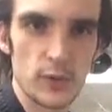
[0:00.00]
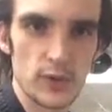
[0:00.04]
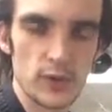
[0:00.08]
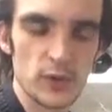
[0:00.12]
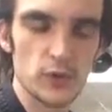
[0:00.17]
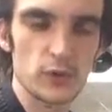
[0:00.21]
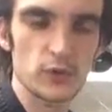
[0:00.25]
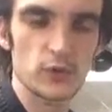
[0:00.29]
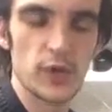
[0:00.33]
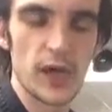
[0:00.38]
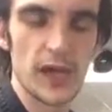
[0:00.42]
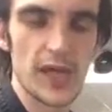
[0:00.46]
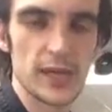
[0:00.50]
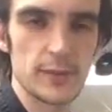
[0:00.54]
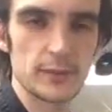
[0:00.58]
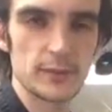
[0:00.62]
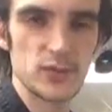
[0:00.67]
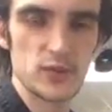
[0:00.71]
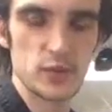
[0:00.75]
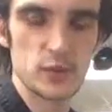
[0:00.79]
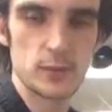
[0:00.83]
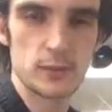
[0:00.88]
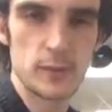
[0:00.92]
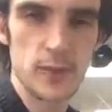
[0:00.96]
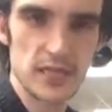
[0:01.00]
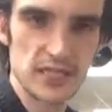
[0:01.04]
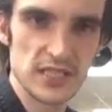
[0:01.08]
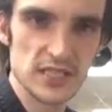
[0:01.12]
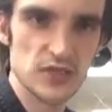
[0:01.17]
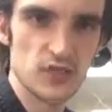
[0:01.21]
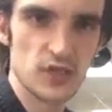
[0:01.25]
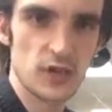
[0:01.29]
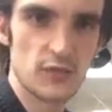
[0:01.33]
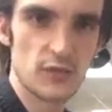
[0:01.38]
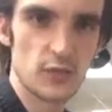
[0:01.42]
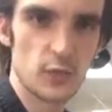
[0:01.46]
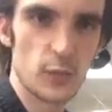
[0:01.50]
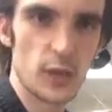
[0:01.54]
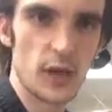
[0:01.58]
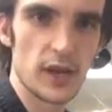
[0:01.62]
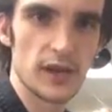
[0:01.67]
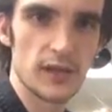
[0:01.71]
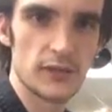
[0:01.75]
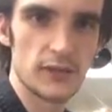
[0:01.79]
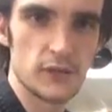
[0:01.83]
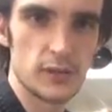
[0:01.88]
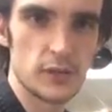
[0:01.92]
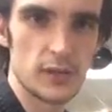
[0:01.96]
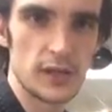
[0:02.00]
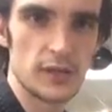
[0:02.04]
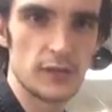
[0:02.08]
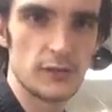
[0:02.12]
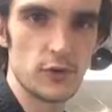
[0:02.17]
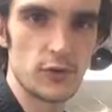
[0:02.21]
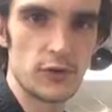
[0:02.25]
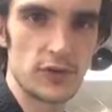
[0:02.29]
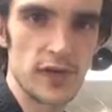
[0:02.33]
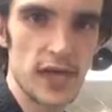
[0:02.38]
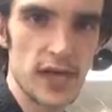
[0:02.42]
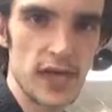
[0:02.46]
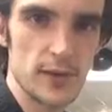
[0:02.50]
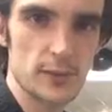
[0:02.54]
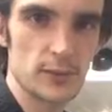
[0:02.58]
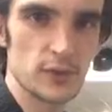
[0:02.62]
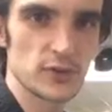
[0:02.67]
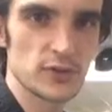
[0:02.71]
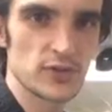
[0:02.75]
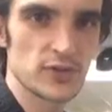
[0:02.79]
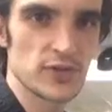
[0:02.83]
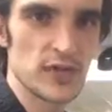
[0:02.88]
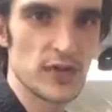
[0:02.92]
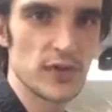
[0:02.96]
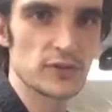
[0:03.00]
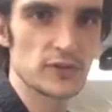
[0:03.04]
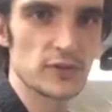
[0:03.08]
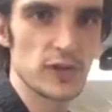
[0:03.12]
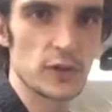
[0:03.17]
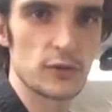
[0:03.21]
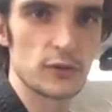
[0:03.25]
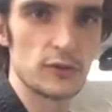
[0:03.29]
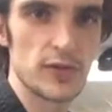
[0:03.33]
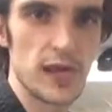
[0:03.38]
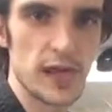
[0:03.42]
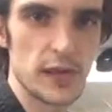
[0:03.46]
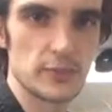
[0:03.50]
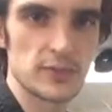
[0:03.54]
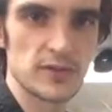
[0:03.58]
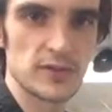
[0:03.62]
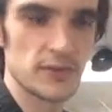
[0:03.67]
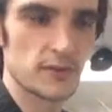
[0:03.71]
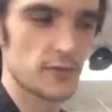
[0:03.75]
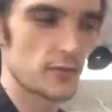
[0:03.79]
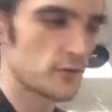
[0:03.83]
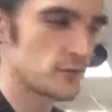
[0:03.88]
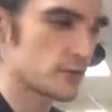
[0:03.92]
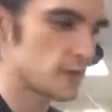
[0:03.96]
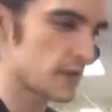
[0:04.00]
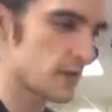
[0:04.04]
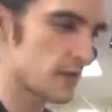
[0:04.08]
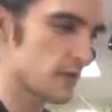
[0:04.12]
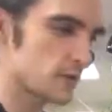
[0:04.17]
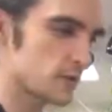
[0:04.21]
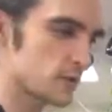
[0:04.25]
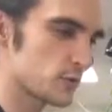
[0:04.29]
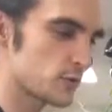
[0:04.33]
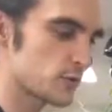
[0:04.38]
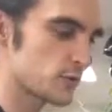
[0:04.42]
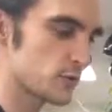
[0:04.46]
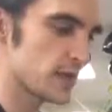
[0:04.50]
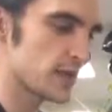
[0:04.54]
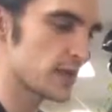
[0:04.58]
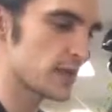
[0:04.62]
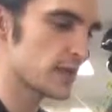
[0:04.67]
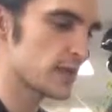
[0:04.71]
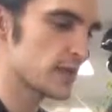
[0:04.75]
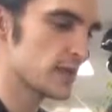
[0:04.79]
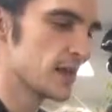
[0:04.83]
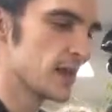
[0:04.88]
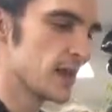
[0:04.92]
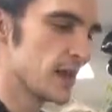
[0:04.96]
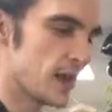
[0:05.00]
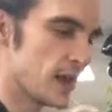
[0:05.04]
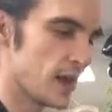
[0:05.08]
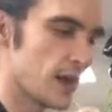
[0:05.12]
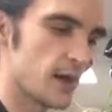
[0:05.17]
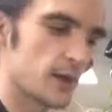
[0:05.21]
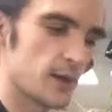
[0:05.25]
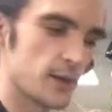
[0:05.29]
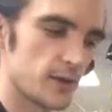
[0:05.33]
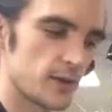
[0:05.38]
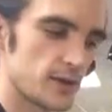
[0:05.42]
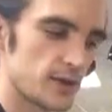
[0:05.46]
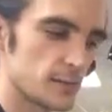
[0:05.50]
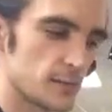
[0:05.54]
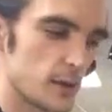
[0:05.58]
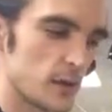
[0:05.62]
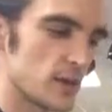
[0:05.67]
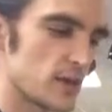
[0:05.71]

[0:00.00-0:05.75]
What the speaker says: We do aim to message everyone if you leave your name on stuff, so name stuff if you haven't already. You